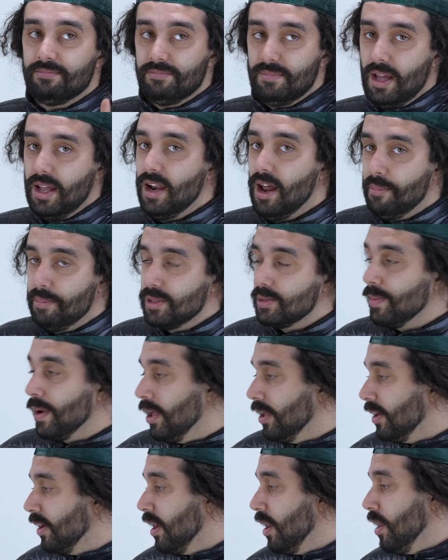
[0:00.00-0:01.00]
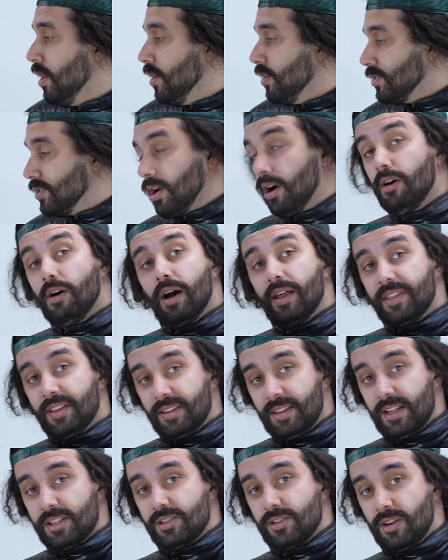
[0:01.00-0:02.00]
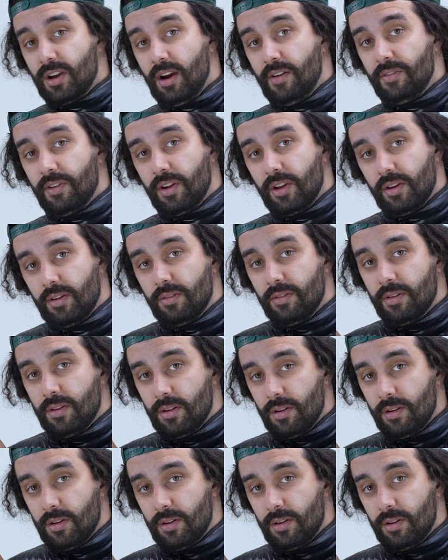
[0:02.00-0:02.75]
and not be smelly. So I think that should cover you